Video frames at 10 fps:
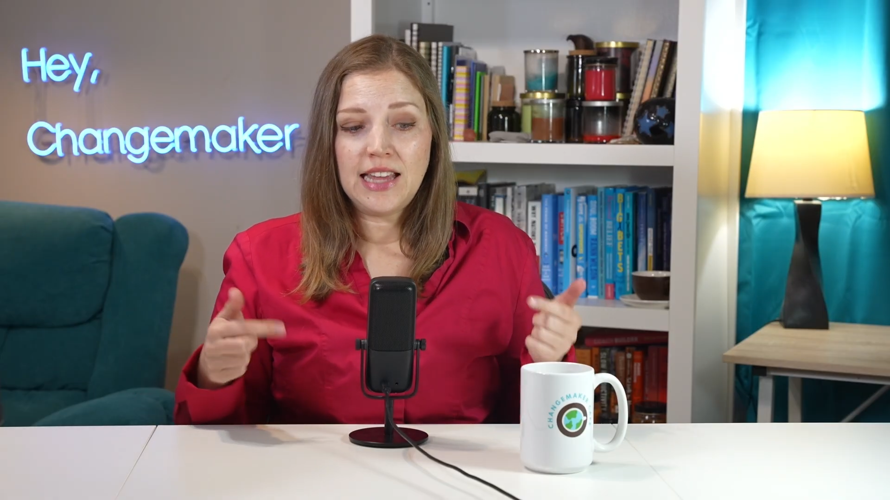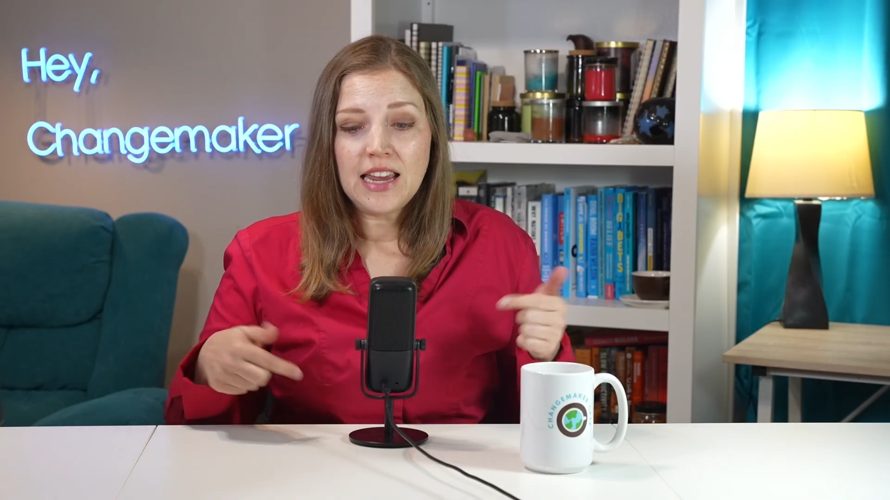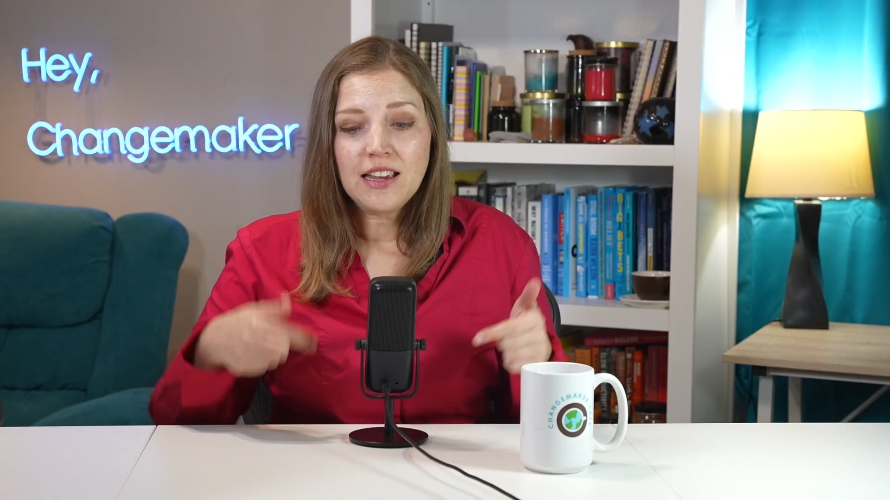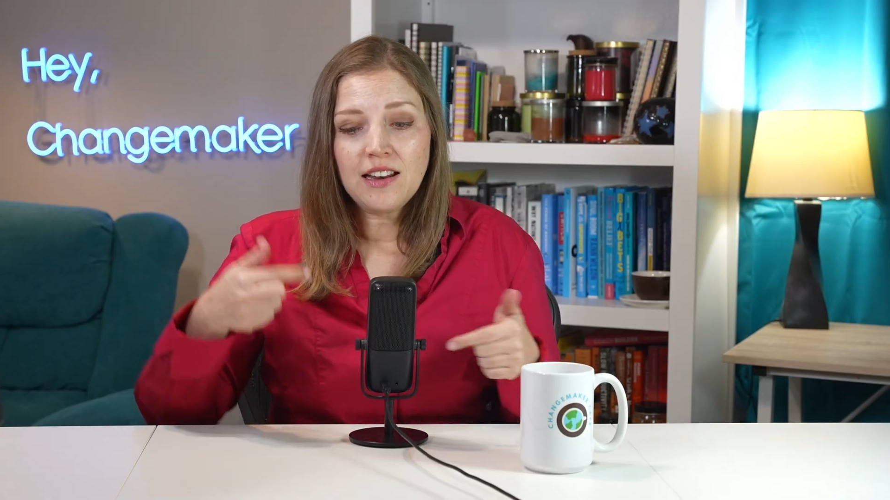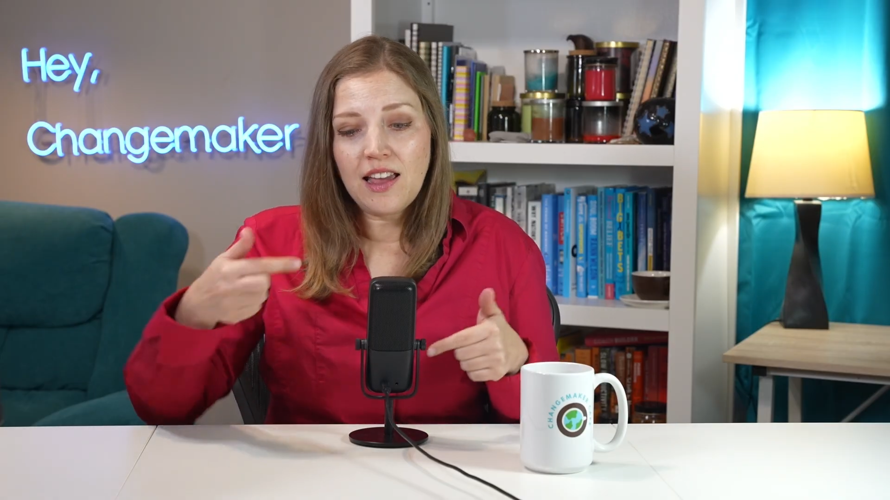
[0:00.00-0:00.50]

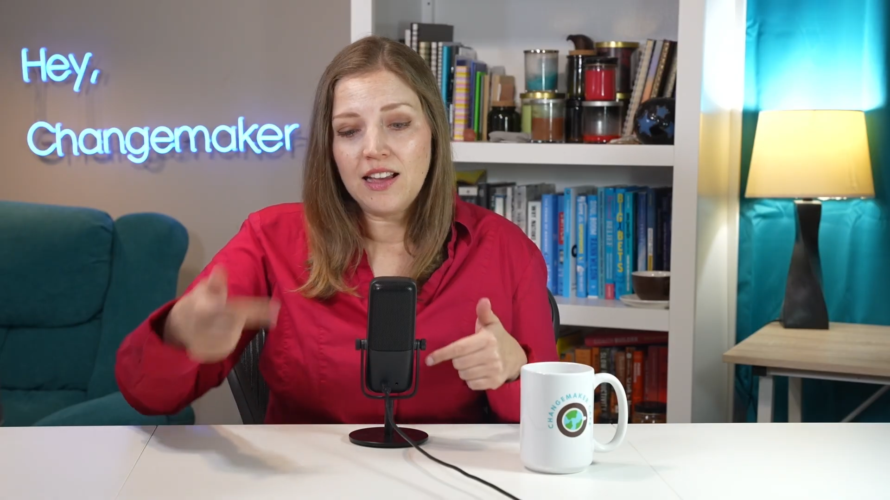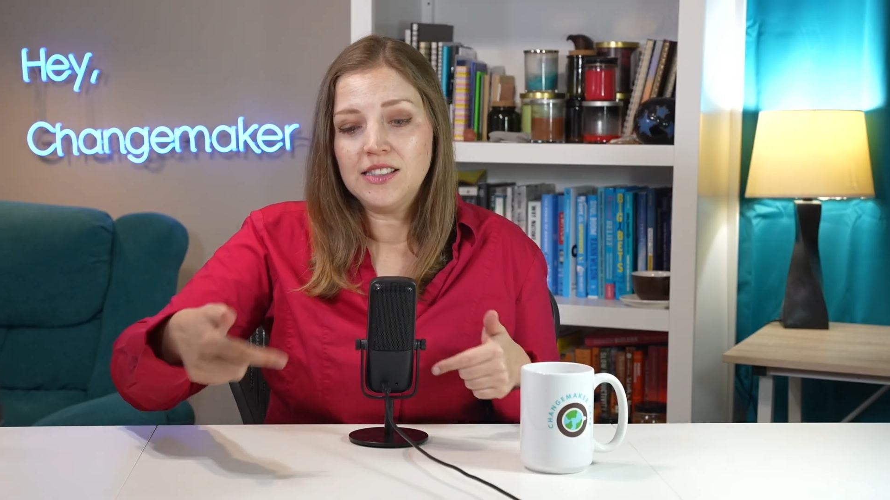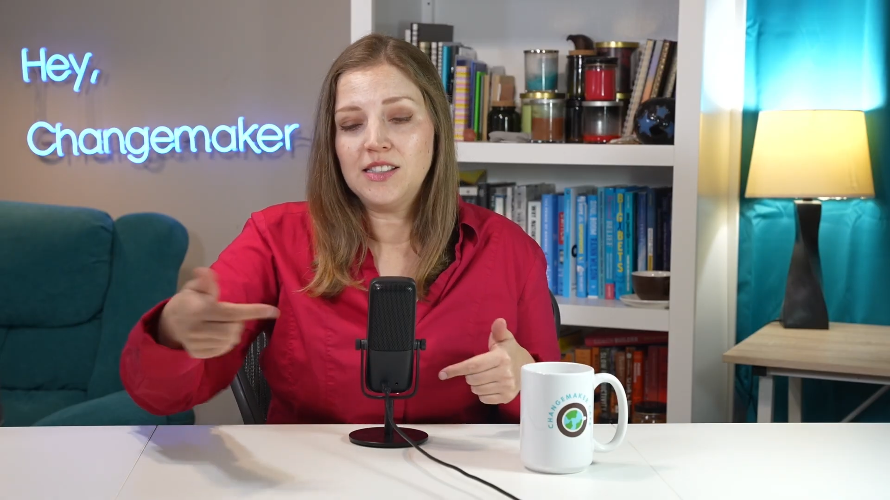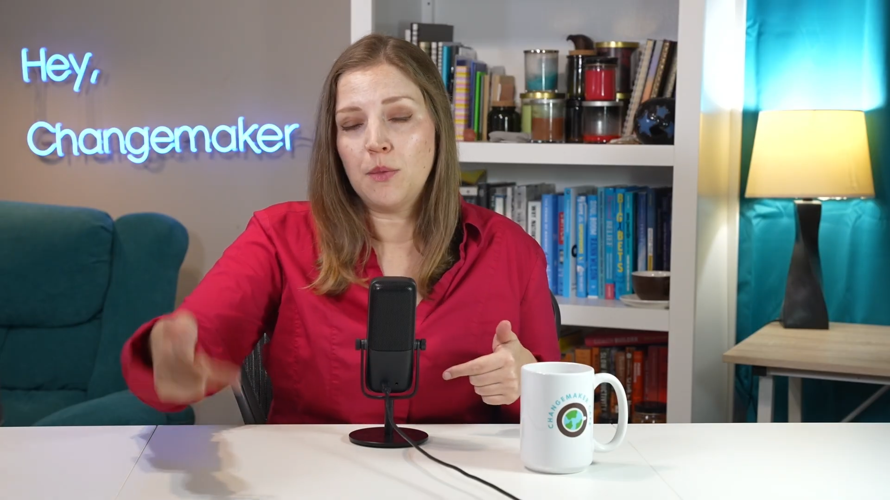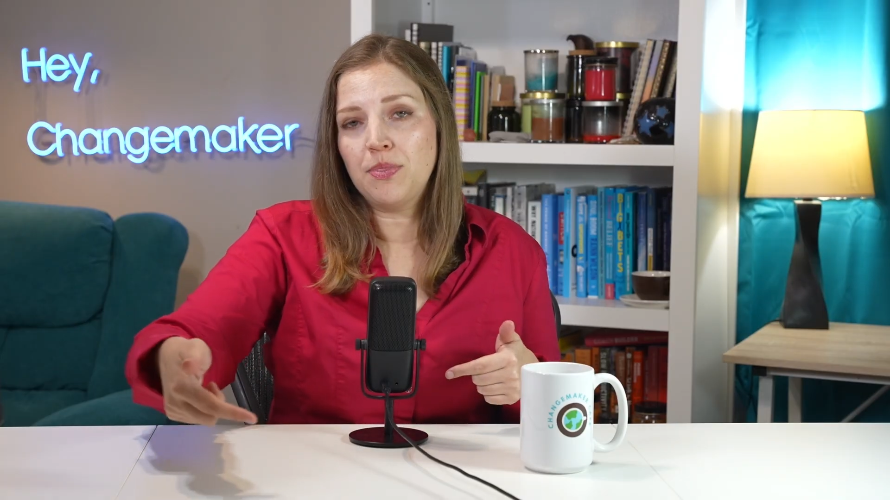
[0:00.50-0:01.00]
they can
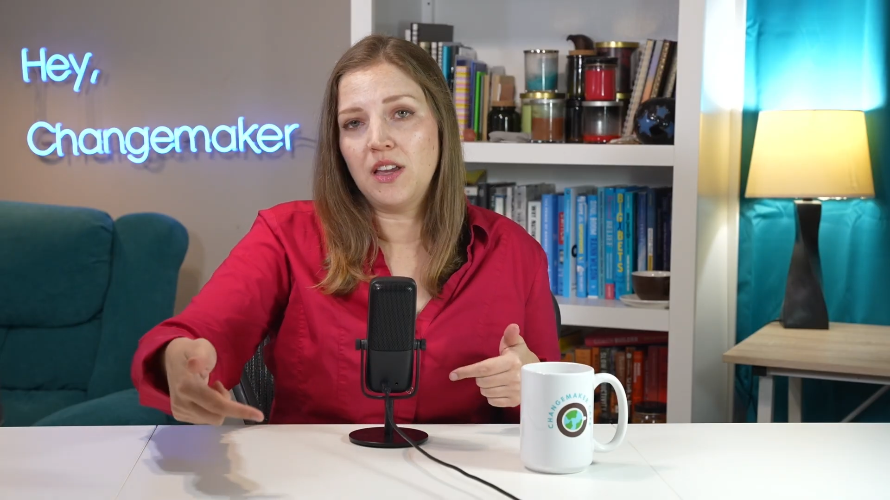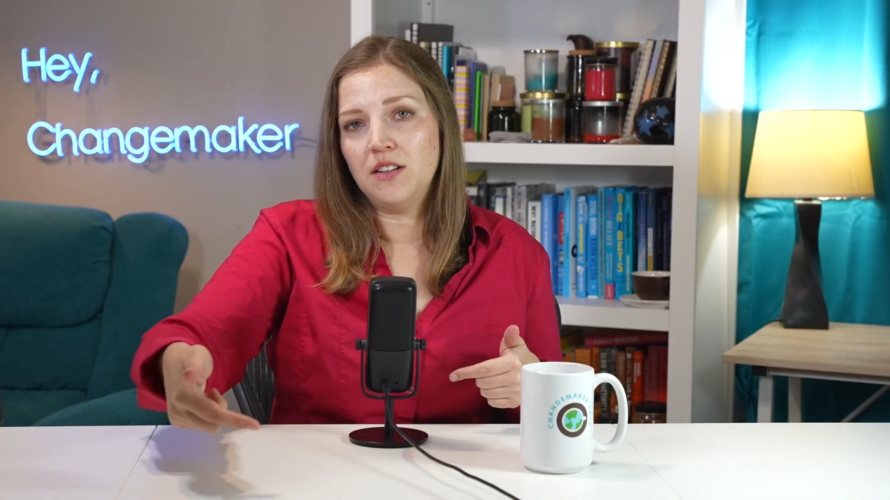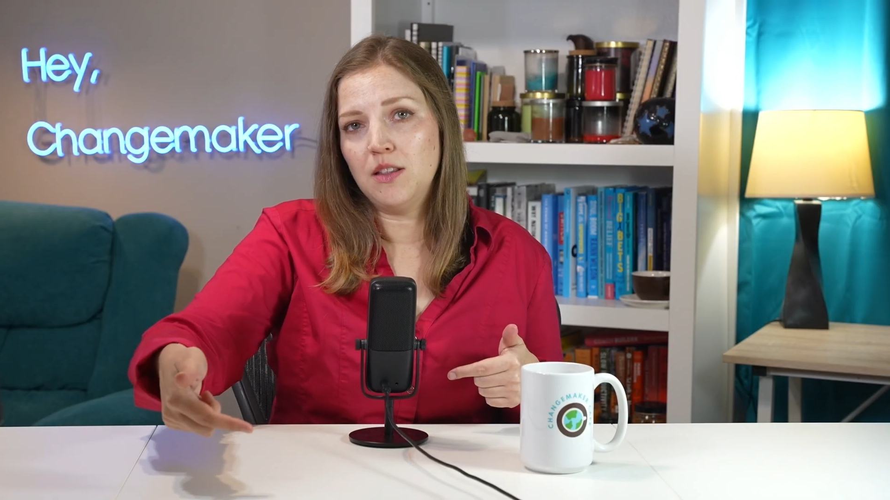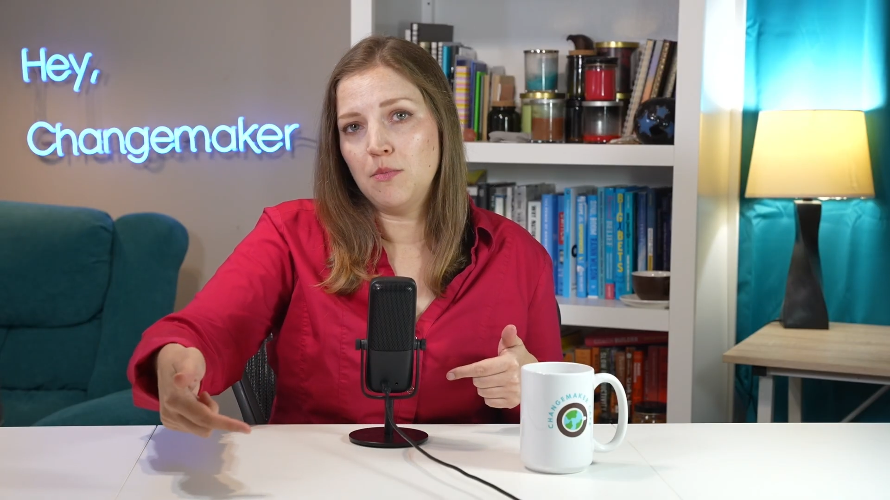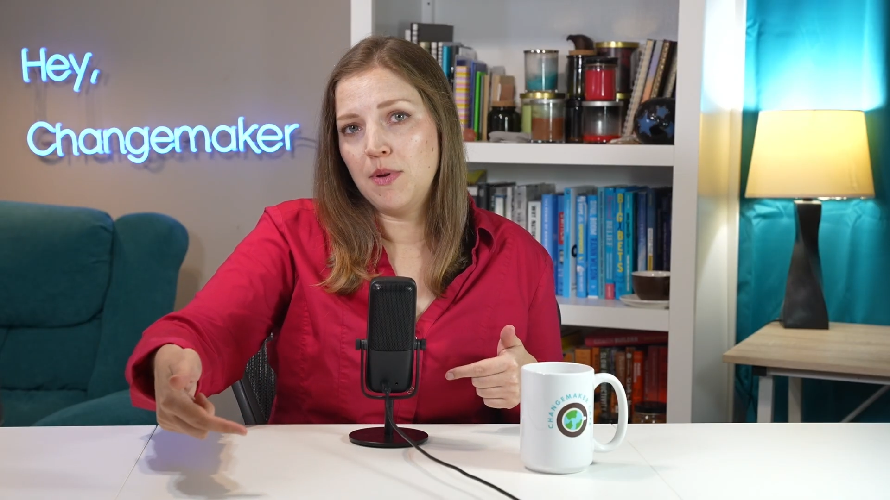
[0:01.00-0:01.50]
hand
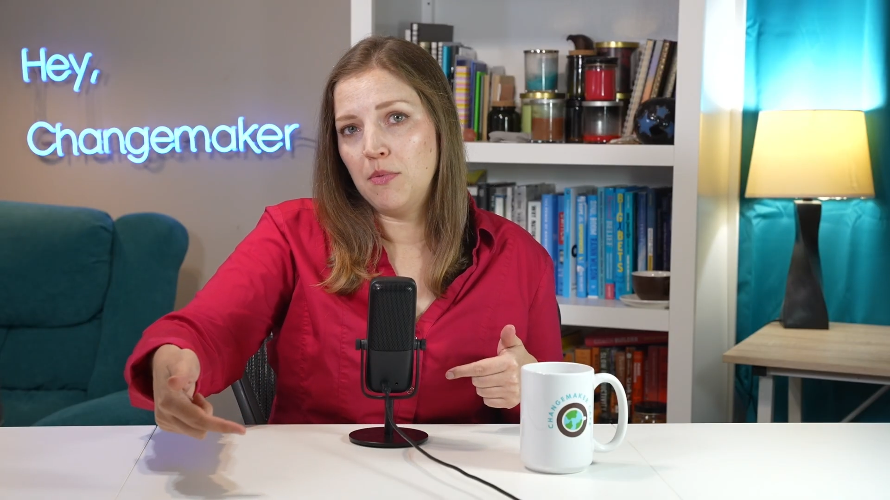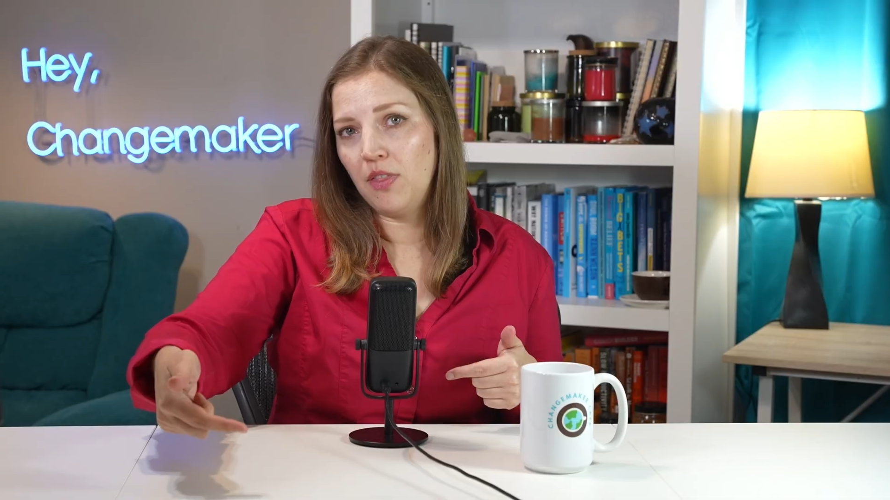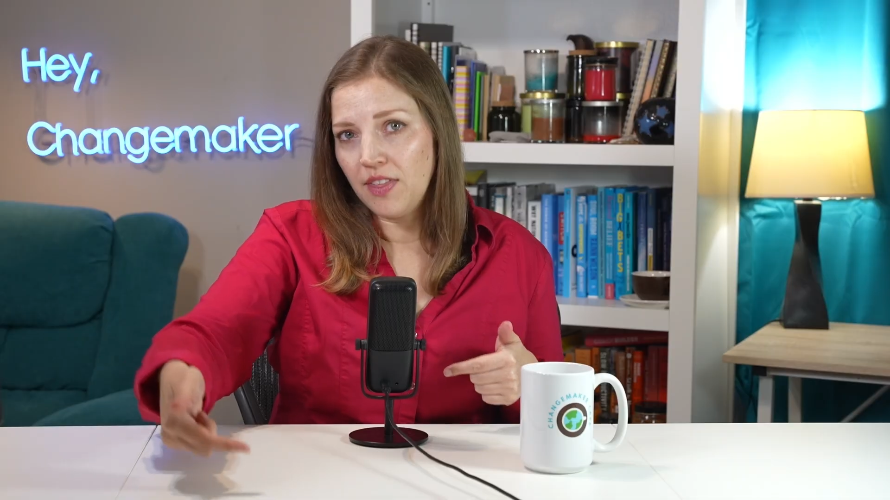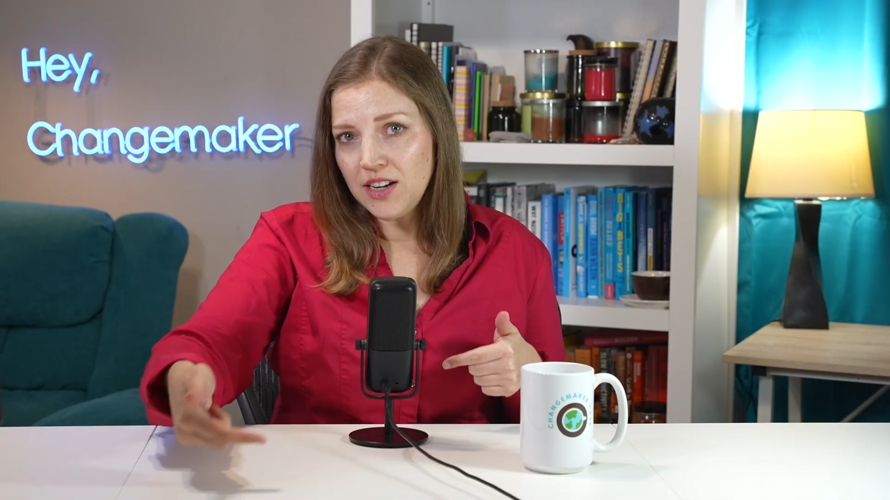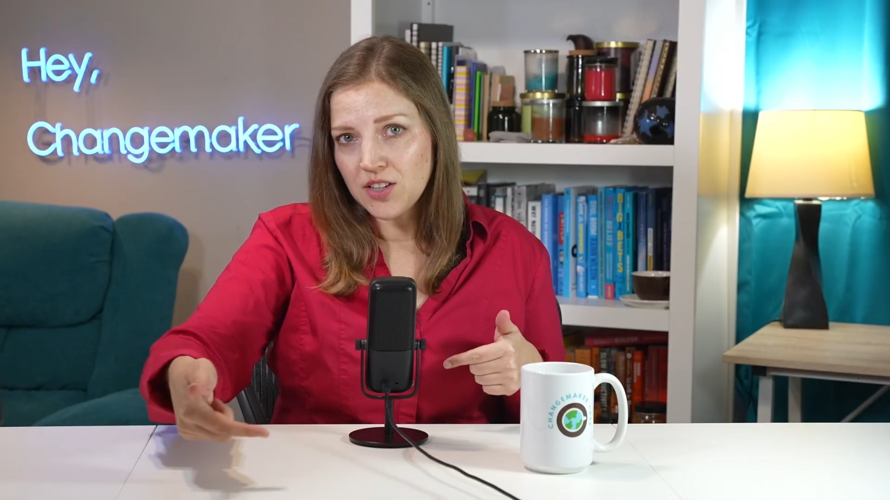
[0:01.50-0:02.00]
something to the
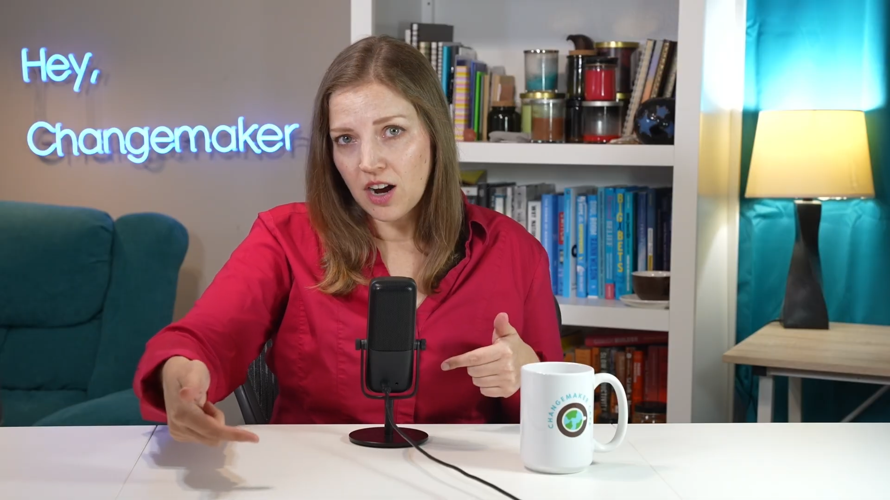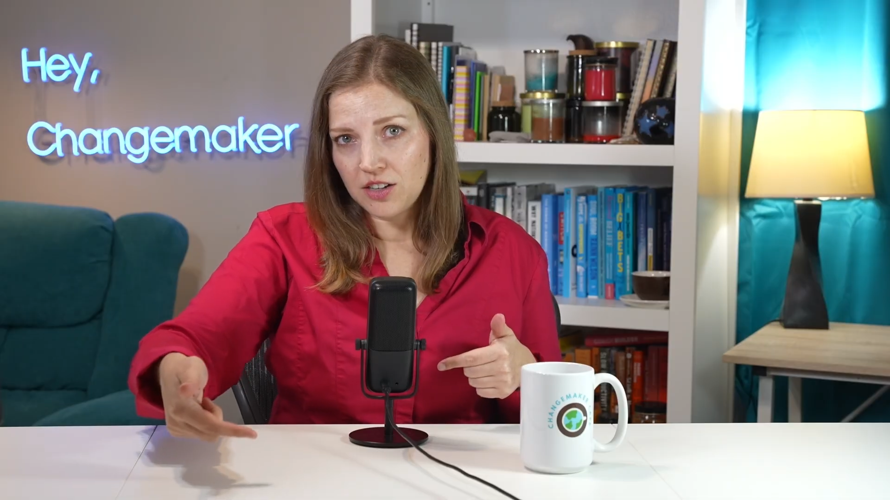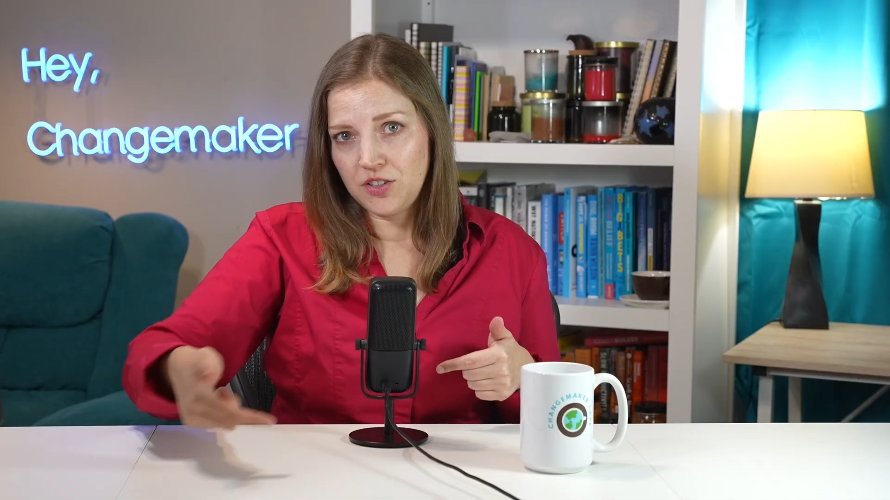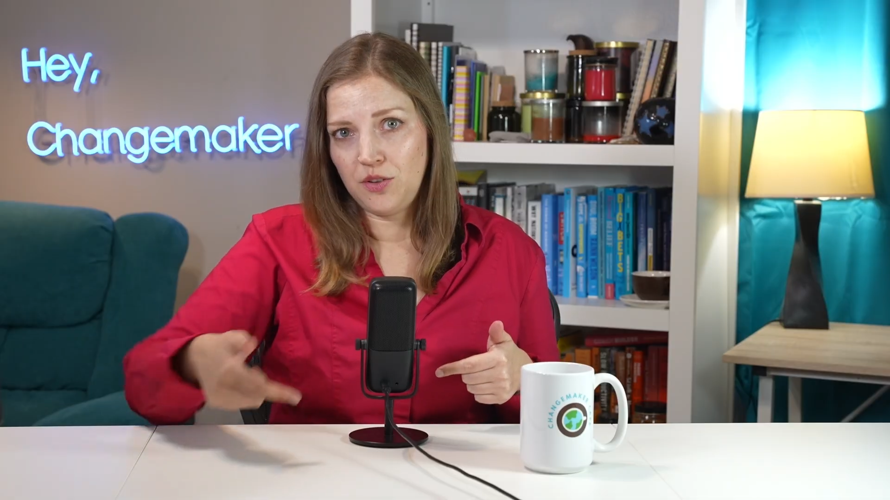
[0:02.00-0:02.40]
people they talk